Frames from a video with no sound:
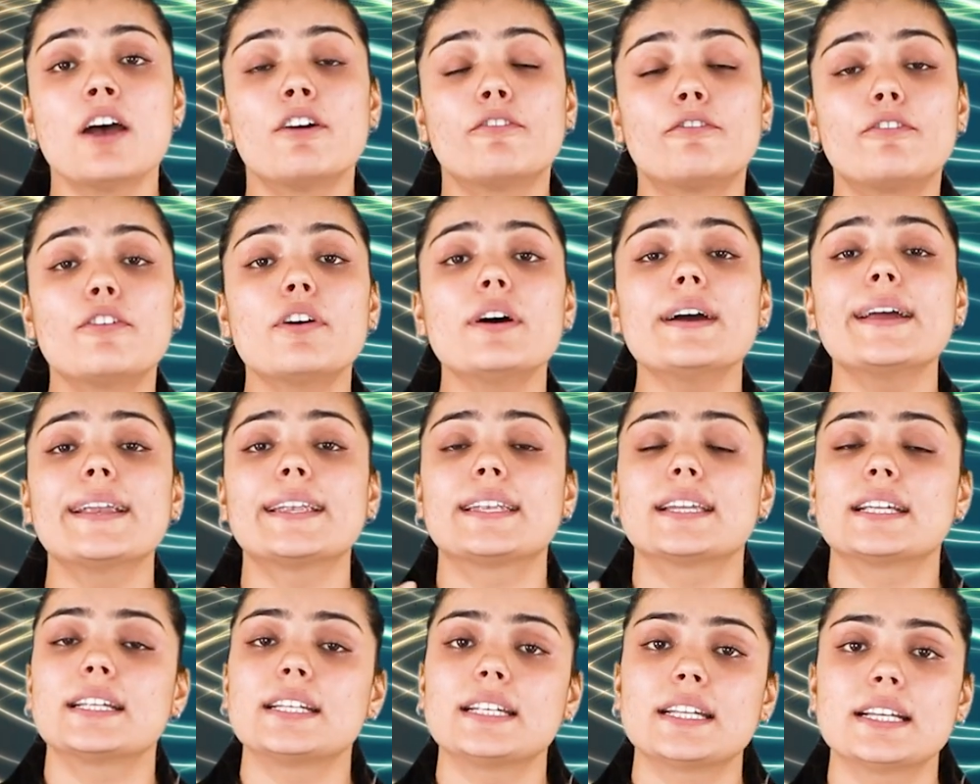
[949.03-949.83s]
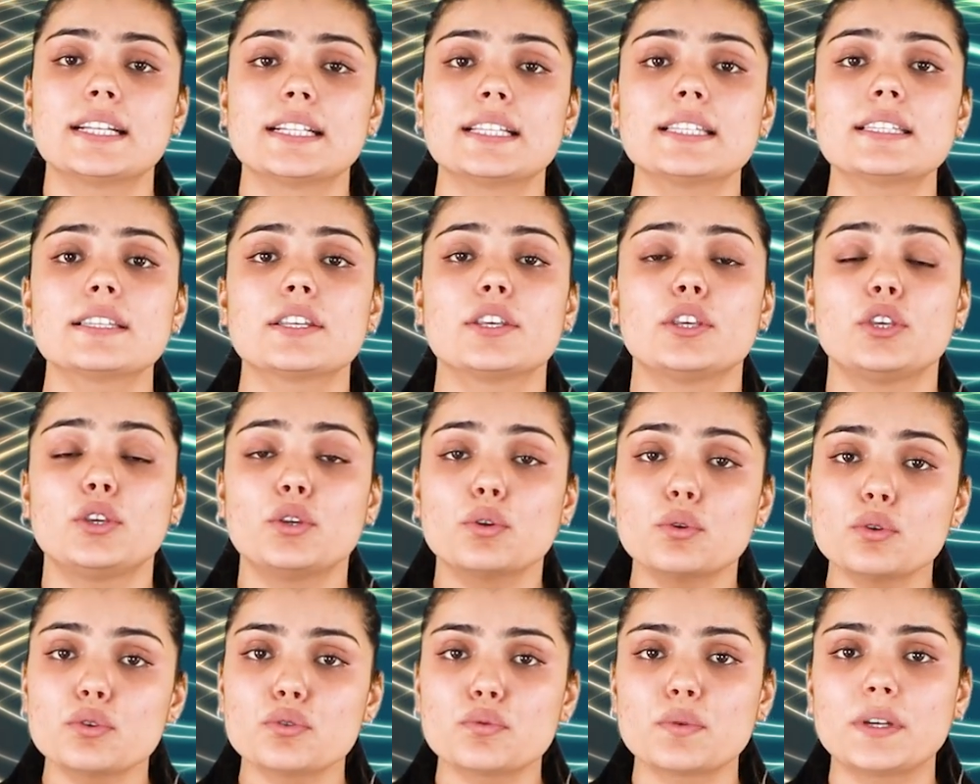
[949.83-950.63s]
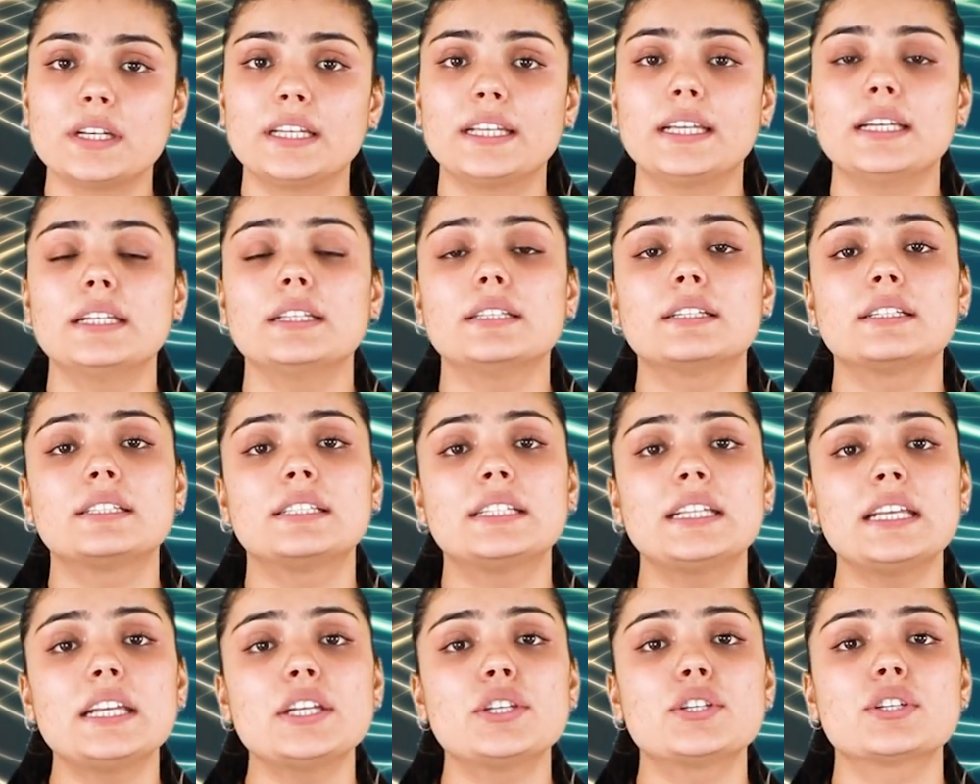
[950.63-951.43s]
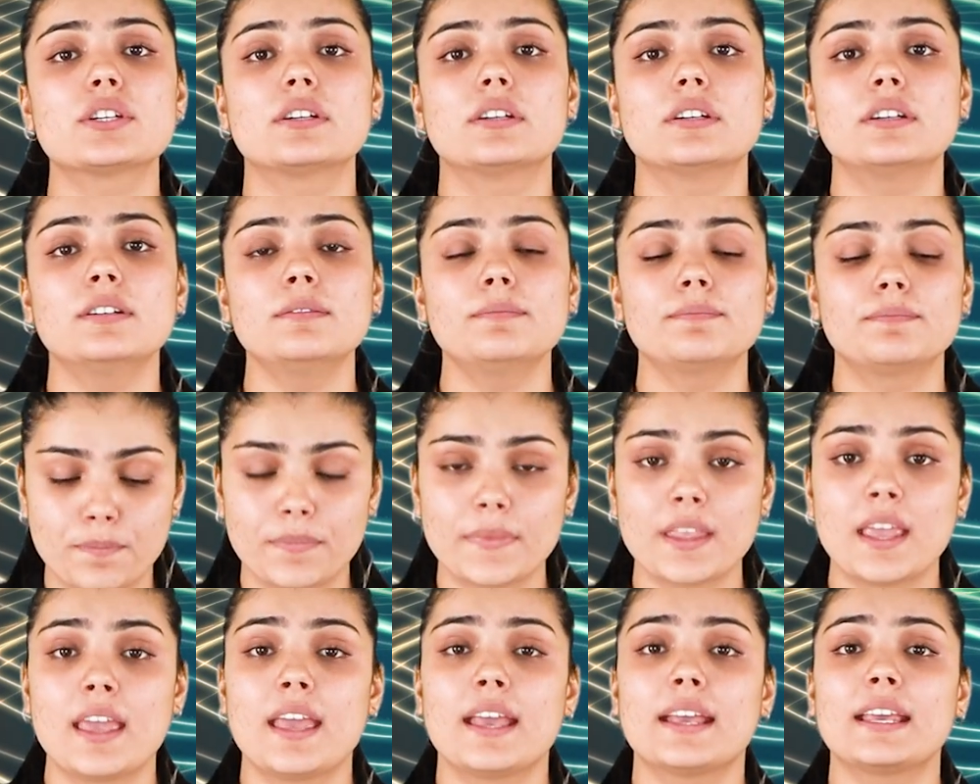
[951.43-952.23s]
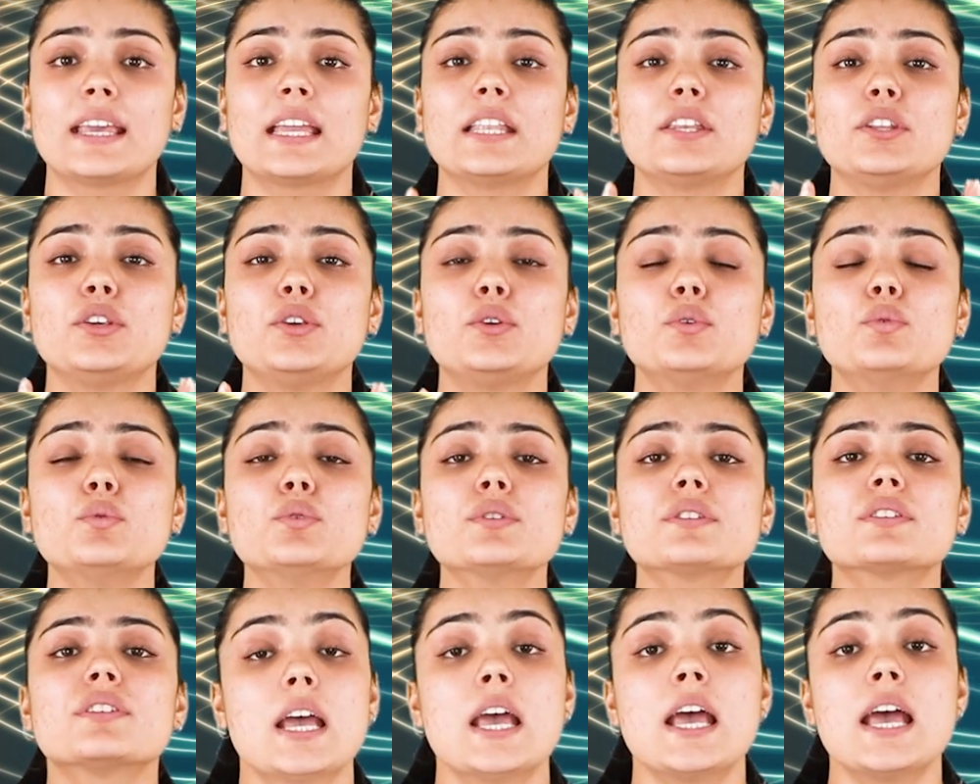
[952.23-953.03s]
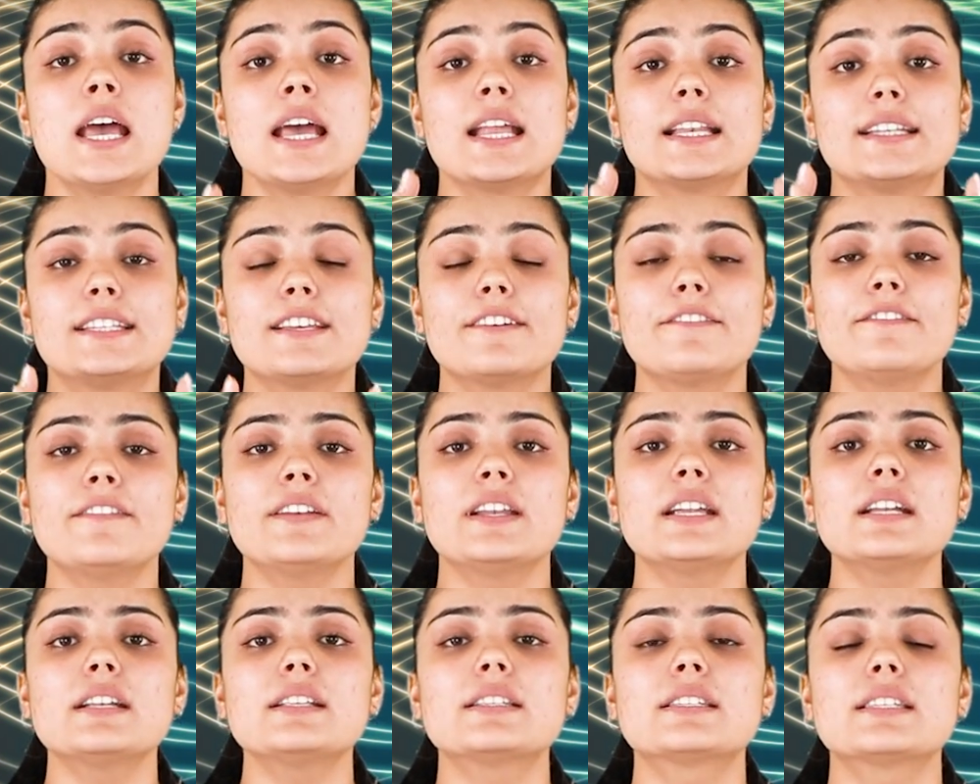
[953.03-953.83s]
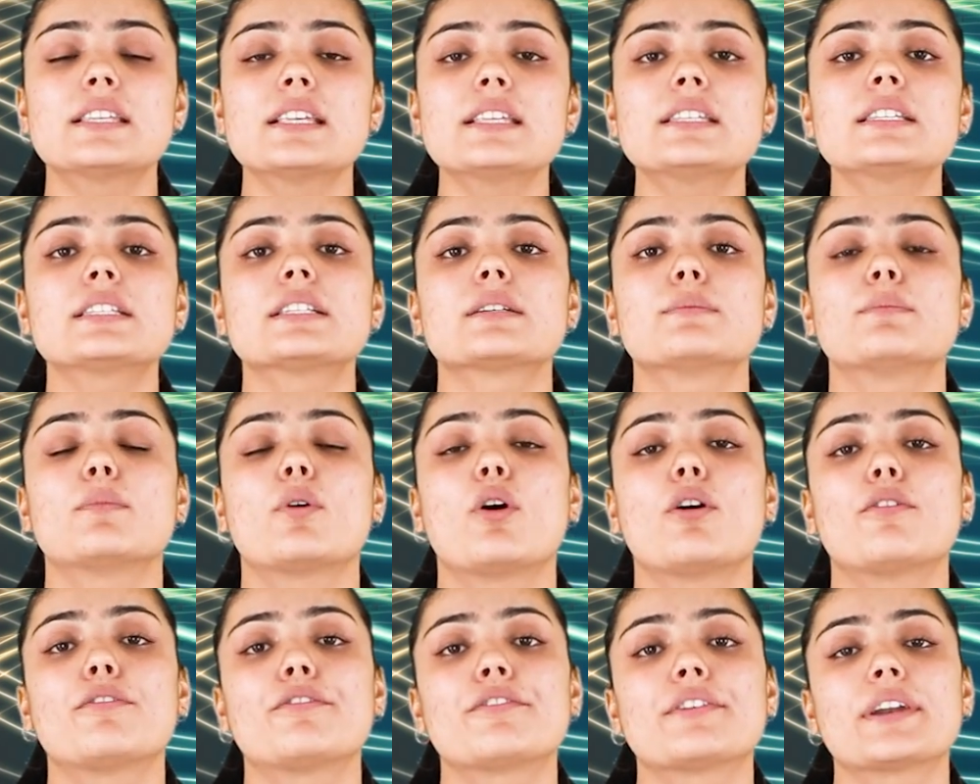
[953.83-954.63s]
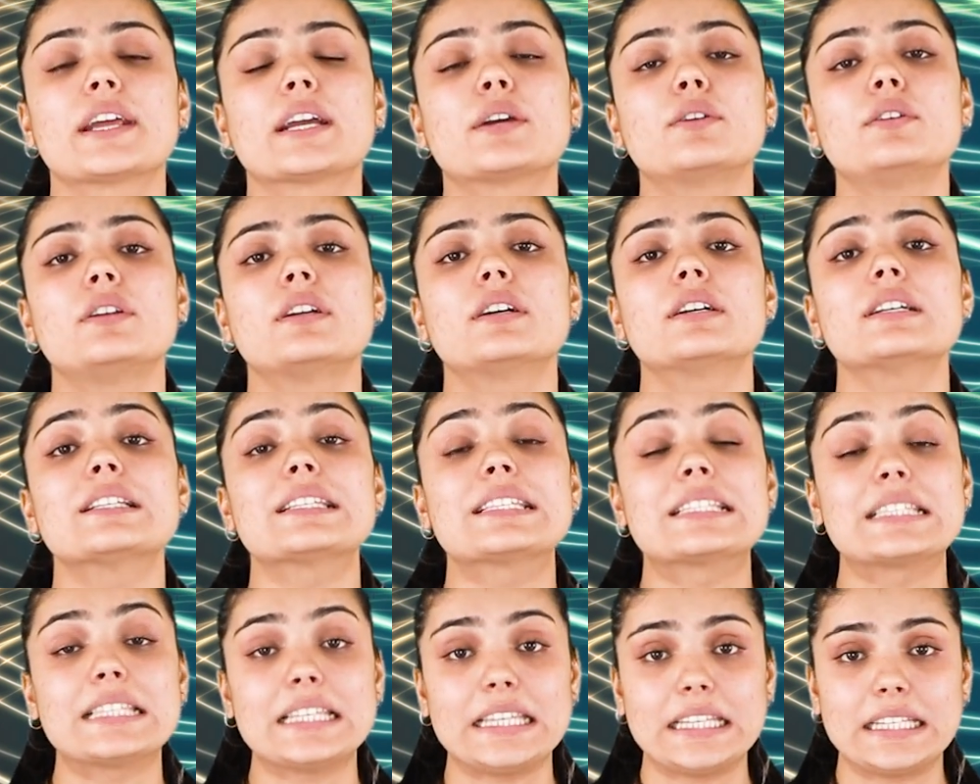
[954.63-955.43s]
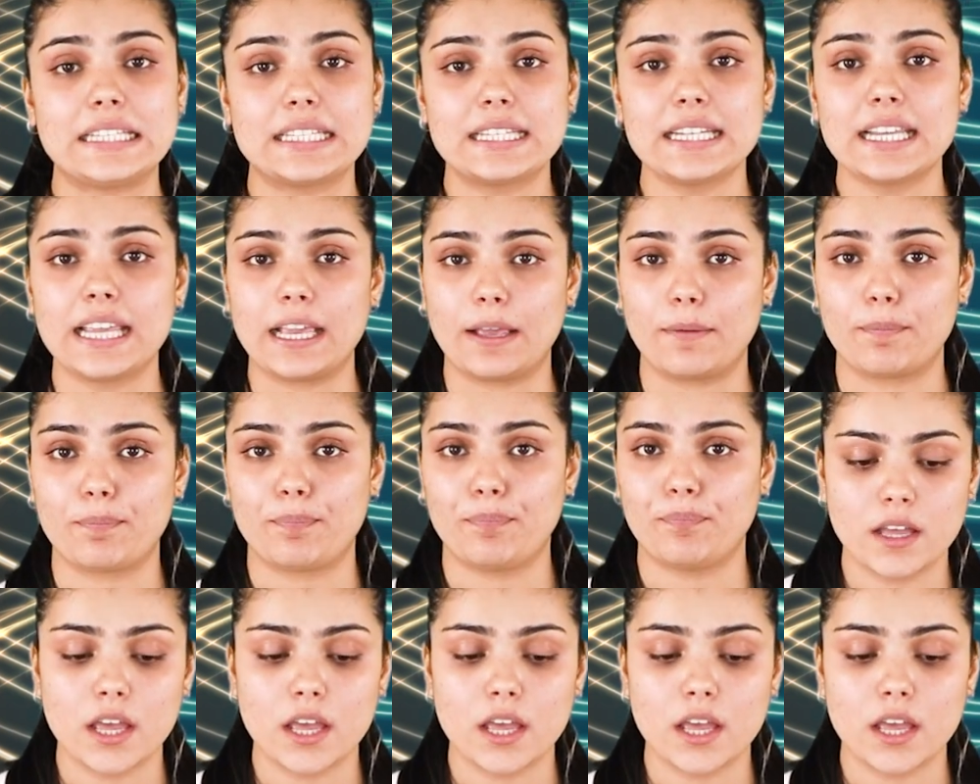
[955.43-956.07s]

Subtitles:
For attendance, usually the teacher can use a definite system of regular seating